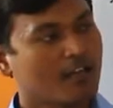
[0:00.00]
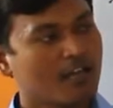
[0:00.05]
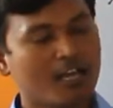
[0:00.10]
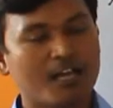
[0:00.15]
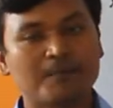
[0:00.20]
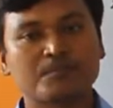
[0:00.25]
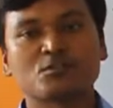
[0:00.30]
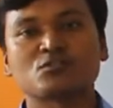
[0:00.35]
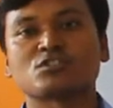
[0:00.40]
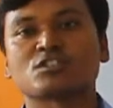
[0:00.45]

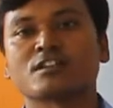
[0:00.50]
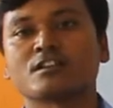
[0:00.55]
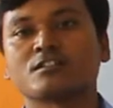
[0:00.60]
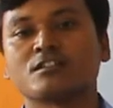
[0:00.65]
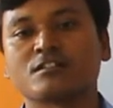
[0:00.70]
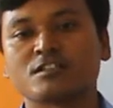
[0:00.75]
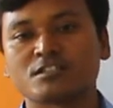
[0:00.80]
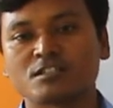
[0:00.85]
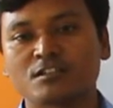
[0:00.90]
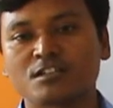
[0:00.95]
have to say
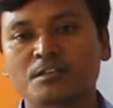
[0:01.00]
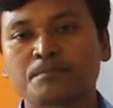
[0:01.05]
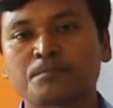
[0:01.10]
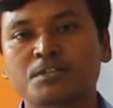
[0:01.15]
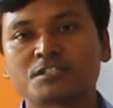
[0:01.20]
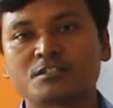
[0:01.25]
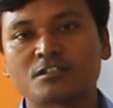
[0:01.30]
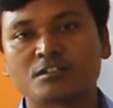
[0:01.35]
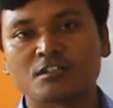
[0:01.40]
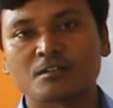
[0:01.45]
that is
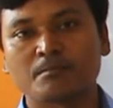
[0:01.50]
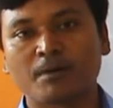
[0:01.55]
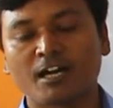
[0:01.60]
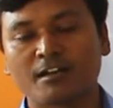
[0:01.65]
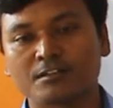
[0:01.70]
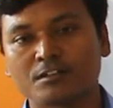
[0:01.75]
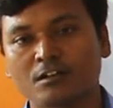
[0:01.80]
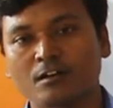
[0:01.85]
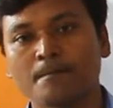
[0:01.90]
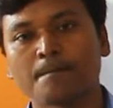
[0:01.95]
represented
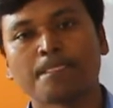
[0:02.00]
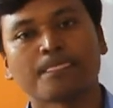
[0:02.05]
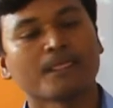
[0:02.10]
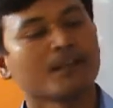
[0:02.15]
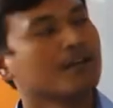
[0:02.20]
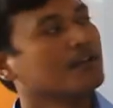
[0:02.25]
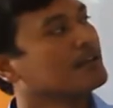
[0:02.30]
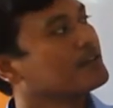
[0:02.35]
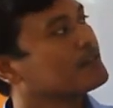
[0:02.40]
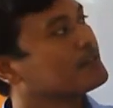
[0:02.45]
by the
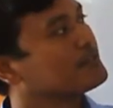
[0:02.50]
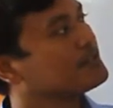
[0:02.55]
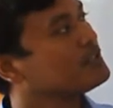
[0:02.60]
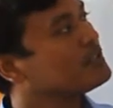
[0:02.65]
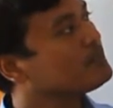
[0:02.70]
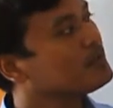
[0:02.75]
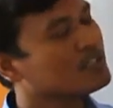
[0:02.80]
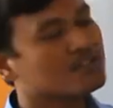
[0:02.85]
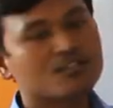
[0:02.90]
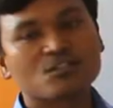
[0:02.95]

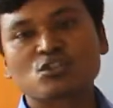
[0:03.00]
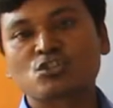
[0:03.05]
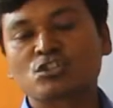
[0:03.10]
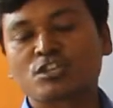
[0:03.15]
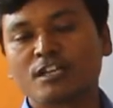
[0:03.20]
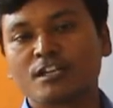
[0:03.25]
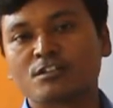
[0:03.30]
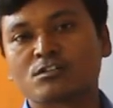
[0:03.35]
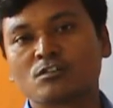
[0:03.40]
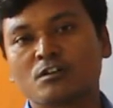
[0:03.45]
given
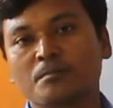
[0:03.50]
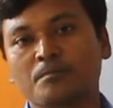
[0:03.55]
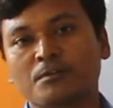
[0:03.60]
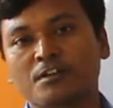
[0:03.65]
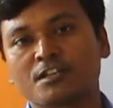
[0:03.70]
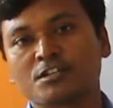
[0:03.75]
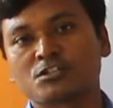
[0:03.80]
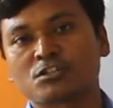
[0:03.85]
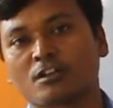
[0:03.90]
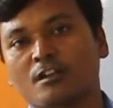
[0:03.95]
set
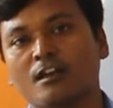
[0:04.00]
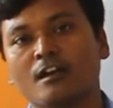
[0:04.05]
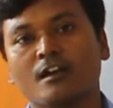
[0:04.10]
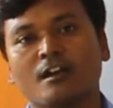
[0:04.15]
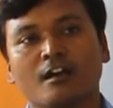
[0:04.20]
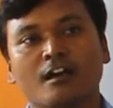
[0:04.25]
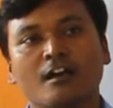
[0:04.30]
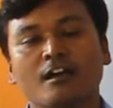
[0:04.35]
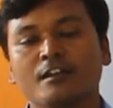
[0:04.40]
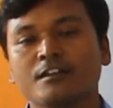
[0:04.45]
operation.
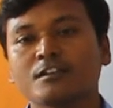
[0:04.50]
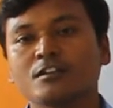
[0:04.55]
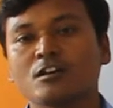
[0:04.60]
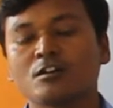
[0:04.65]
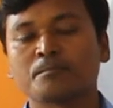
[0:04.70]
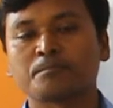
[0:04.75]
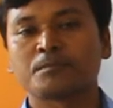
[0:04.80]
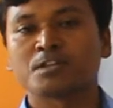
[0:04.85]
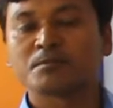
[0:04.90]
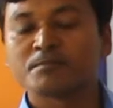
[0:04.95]
And in
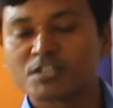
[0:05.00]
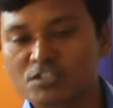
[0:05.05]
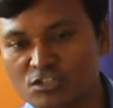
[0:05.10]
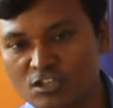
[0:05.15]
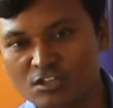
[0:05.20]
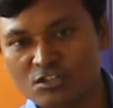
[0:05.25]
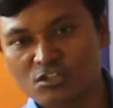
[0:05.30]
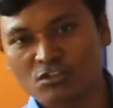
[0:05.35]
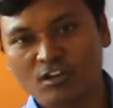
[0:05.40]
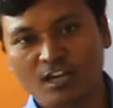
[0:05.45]
our previous
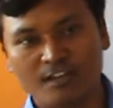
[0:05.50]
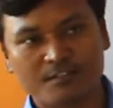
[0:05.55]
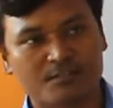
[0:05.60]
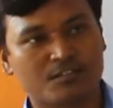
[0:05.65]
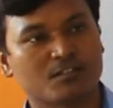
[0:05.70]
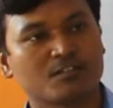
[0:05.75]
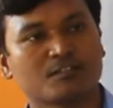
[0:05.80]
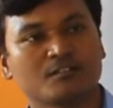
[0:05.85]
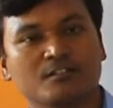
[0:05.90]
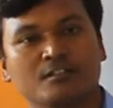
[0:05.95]

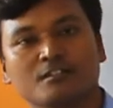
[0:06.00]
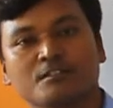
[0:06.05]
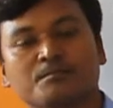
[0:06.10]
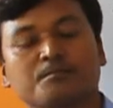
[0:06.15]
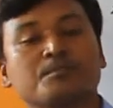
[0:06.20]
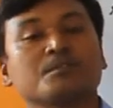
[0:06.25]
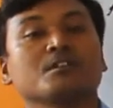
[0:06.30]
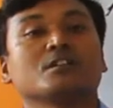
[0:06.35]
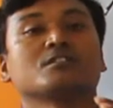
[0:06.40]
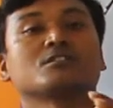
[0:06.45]
exercise,
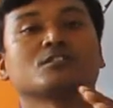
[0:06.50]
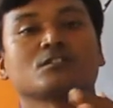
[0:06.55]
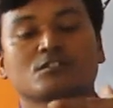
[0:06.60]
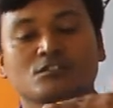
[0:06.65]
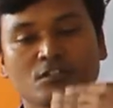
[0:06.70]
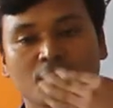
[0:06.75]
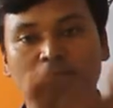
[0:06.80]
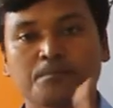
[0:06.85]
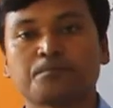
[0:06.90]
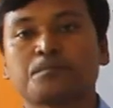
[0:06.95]

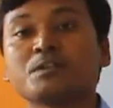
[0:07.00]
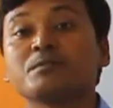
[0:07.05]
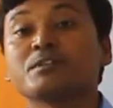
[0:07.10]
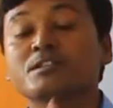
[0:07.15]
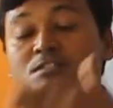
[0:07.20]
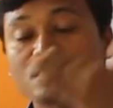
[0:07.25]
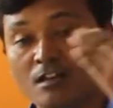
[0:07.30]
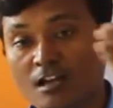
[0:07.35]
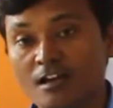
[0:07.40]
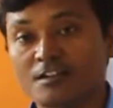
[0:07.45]

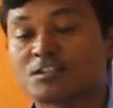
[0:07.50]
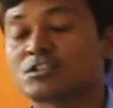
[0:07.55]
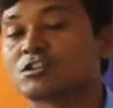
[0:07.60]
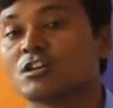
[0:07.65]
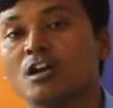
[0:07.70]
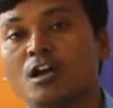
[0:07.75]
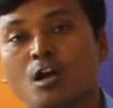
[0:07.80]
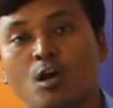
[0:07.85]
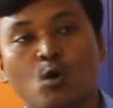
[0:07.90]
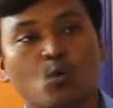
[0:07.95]
previous
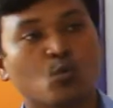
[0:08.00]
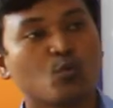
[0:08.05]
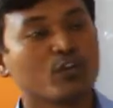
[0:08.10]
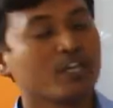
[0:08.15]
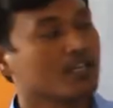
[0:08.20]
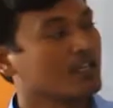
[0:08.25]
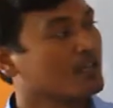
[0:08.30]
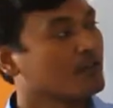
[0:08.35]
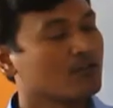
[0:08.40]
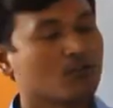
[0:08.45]
class,
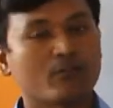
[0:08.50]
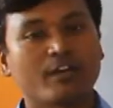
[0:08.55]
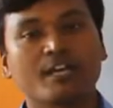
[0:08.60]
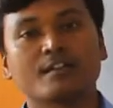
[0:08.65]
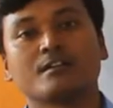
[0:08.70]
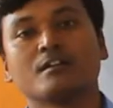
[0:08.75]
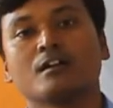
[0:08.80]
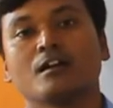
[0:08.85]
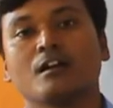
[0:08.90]
we read